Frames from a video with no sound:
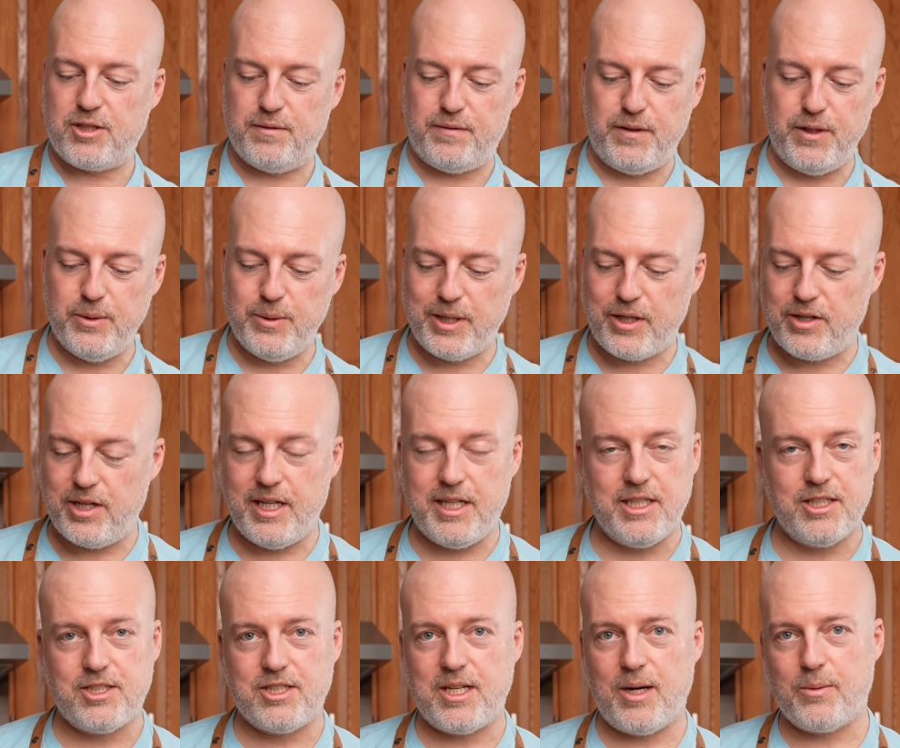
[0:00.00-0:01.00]
a few
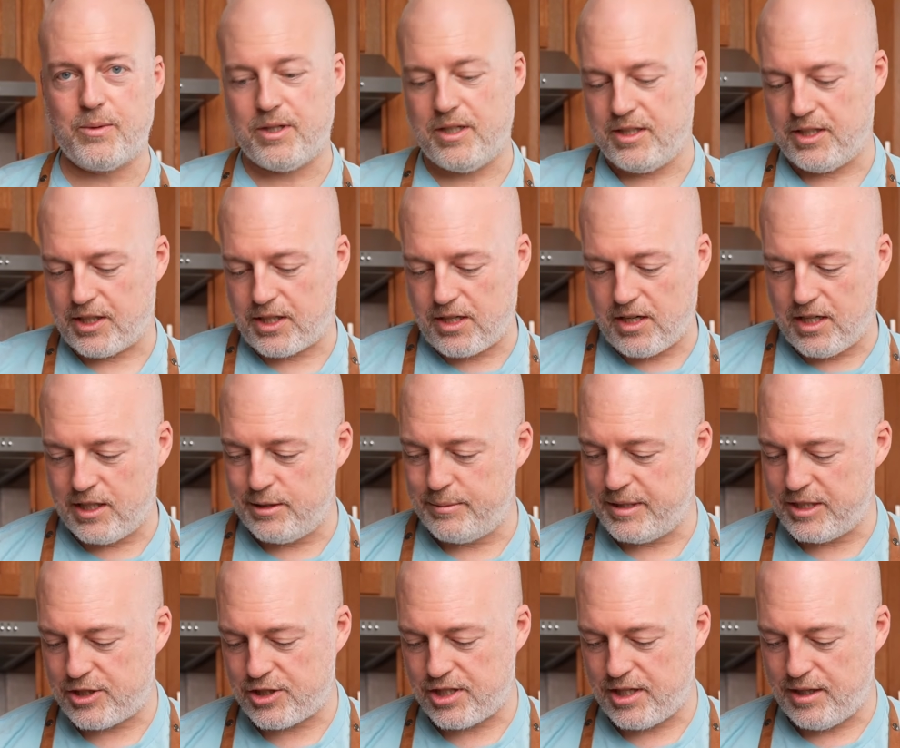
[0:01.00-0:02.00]
ingredients that were in the
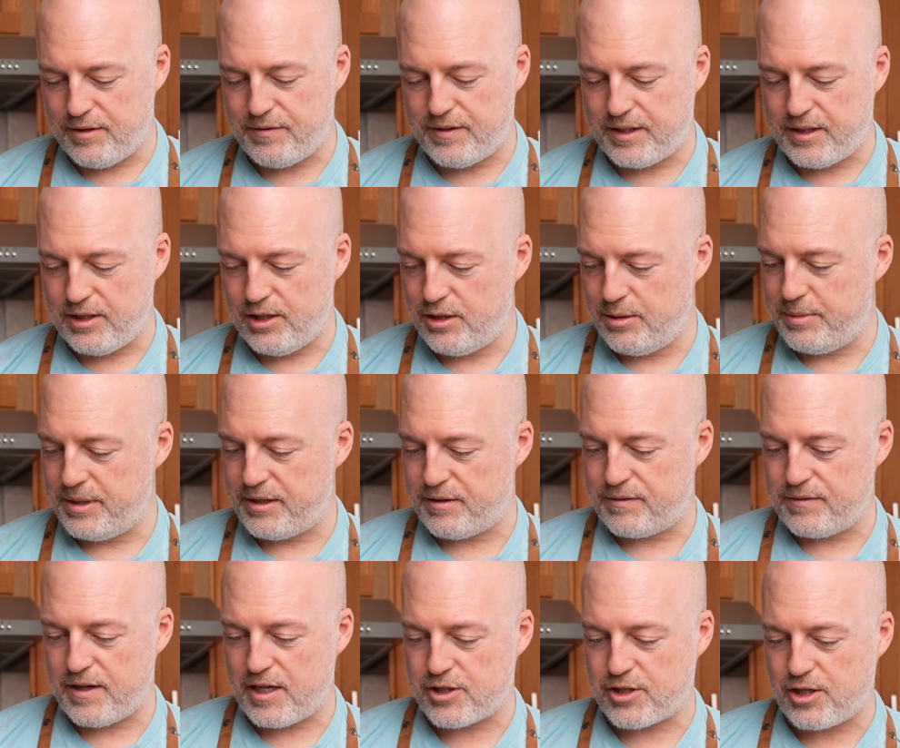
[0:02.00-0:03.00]
condiment shelf and a little bit of
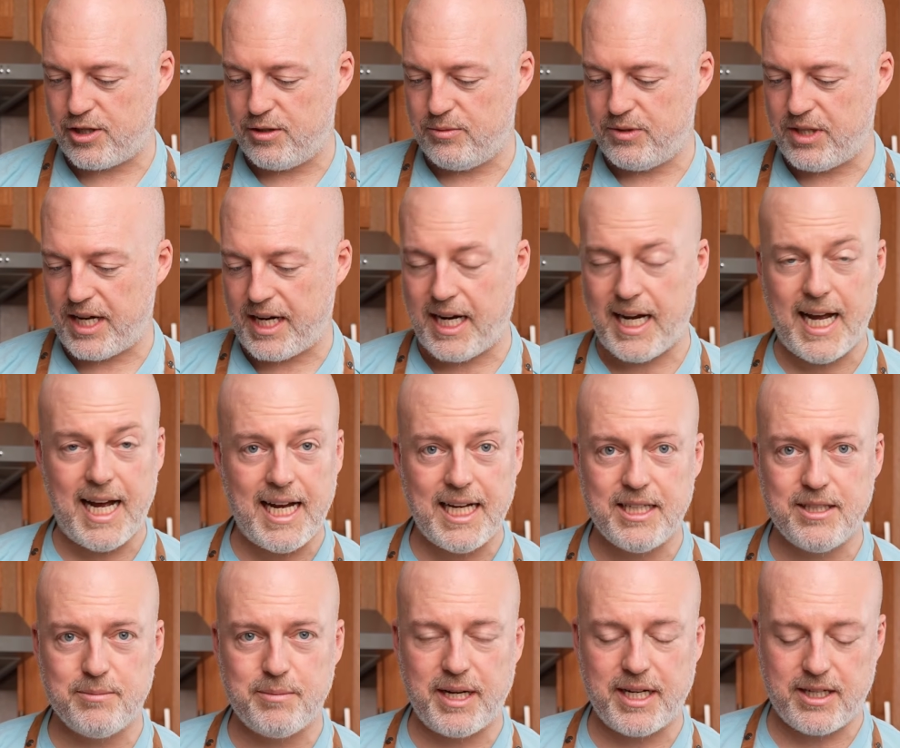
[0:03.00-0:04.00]
fresh herb that I
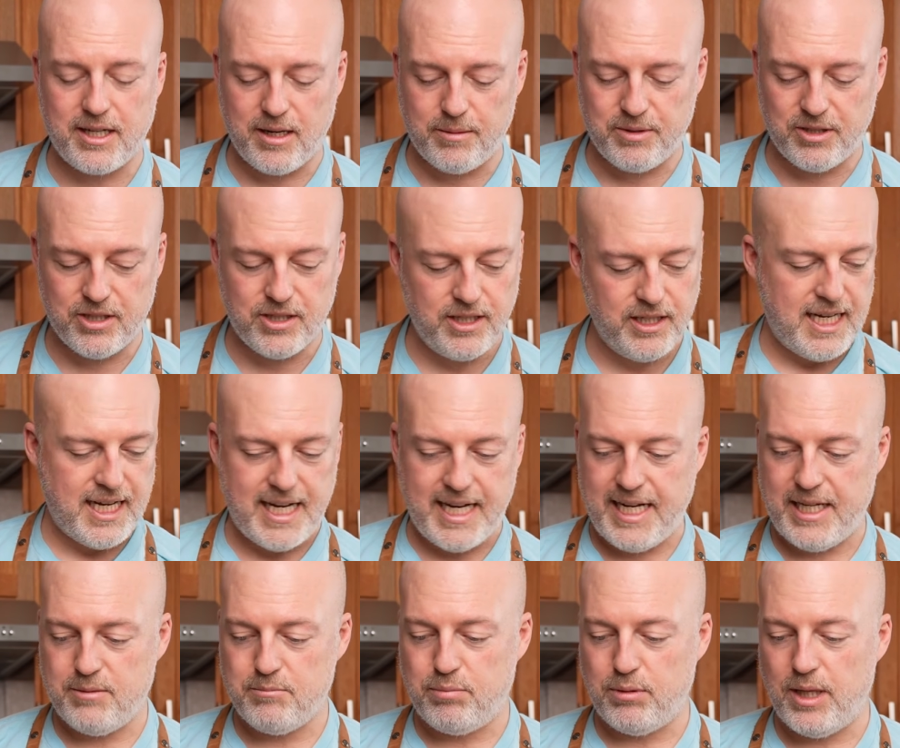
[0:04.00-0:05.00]
had in my cupboard
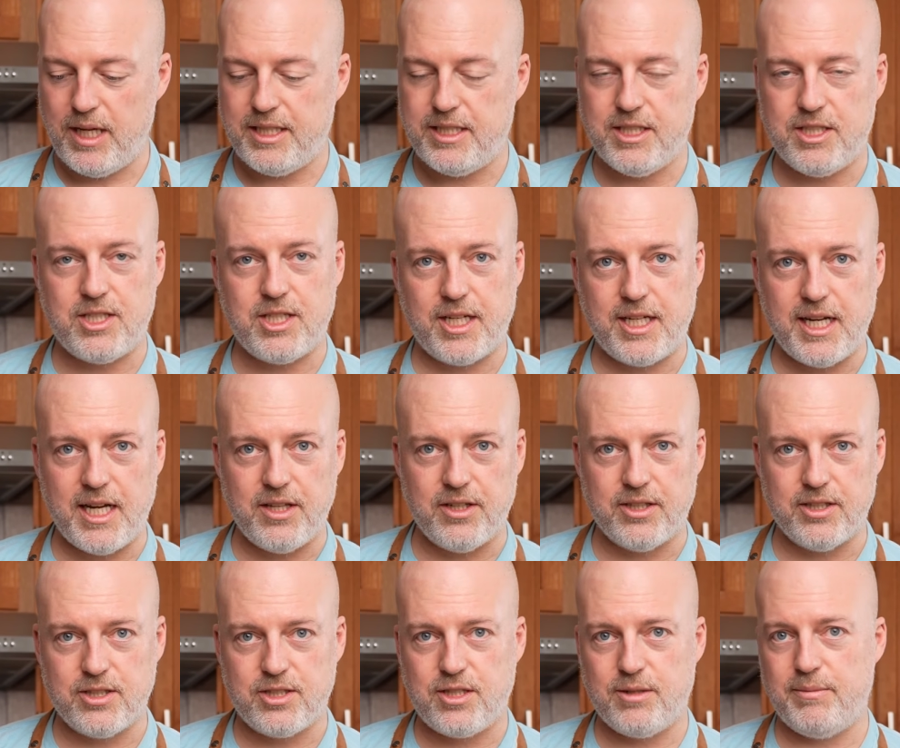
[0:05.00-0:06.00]
and blend it
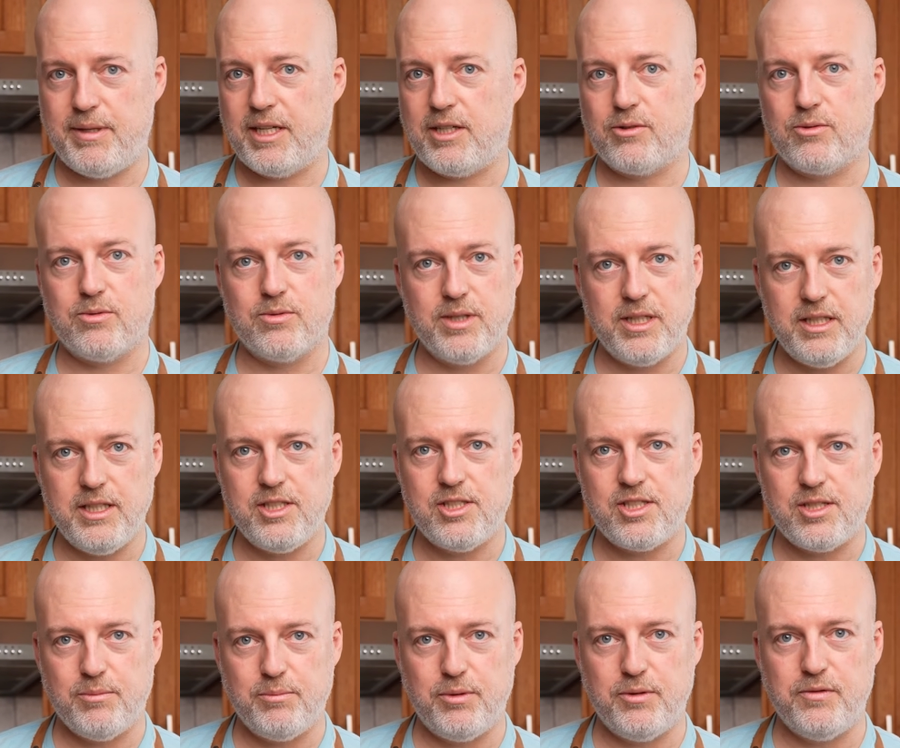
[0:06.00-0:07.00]
together to make a really
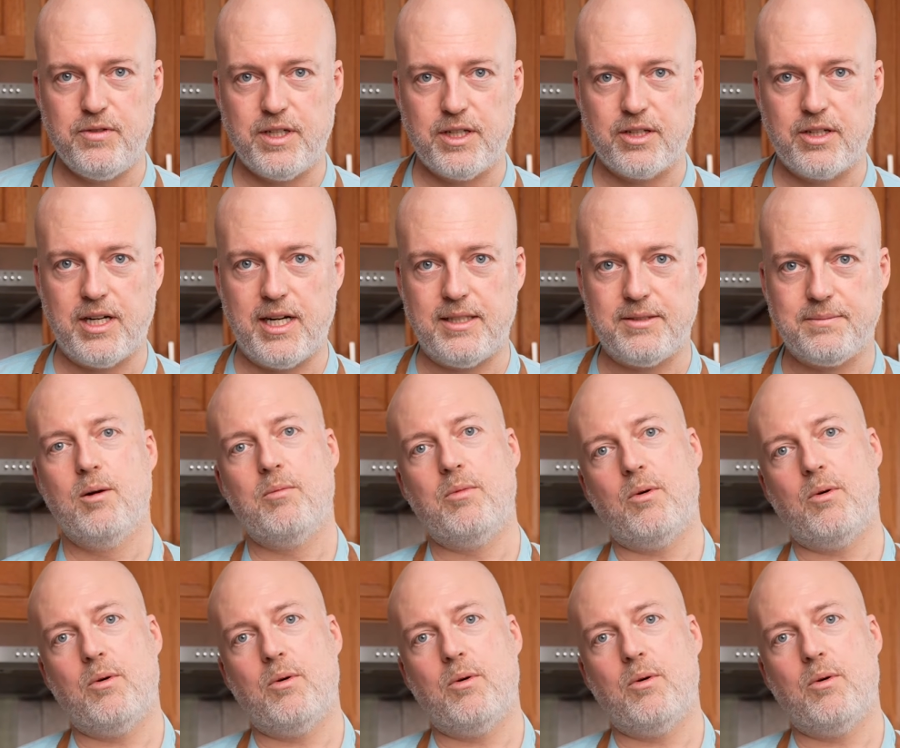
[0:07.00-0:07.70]
simple vinaigrette.